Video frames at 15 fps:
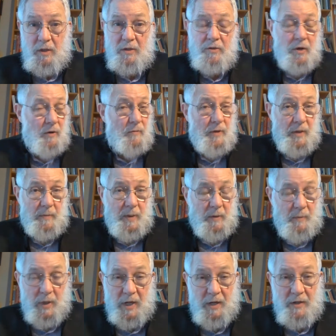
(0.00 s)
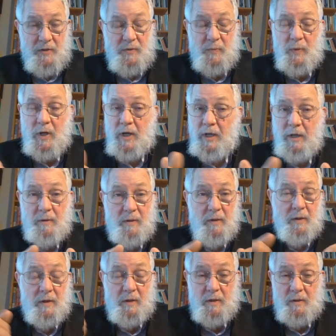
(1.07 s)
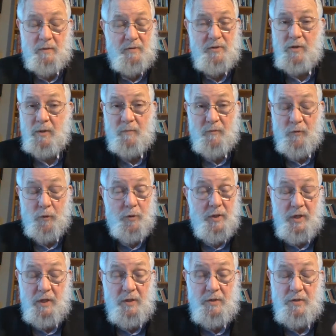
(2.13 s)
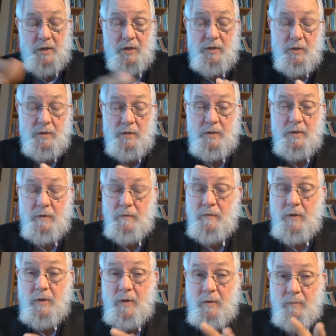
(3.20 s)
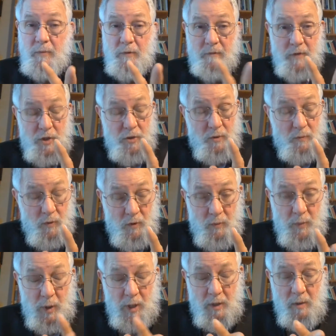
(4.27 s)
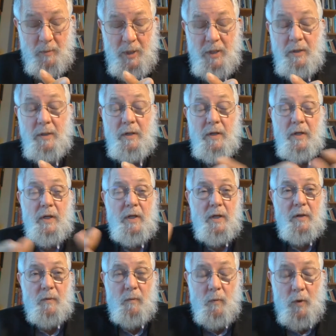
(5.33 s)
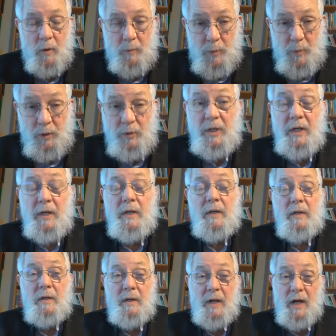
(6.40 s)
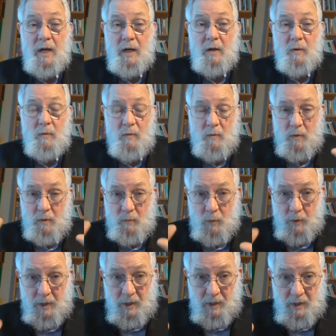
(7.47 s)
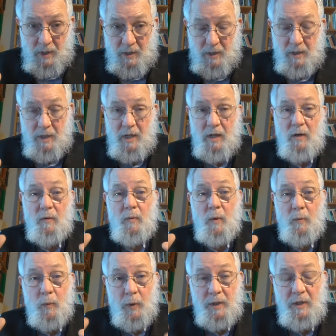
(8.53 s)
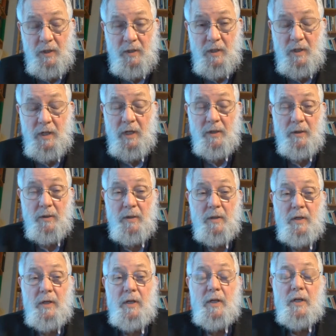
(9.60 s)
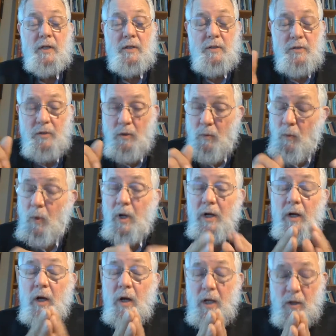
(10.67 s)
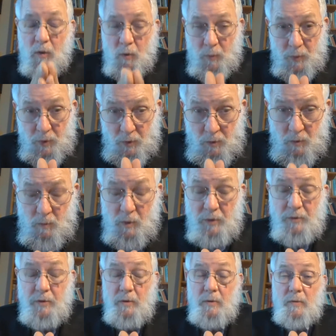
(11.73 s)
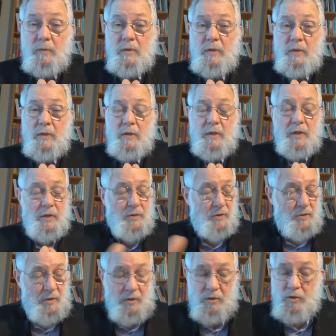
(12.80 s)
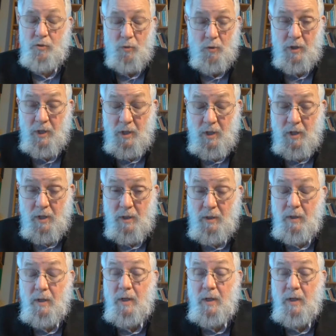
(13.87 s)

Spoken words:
that's already been passed by some 14 sessions of the Provisional World Parliament. We're building it now. We're working on it now. We're working together. And so what I hope you will do is join our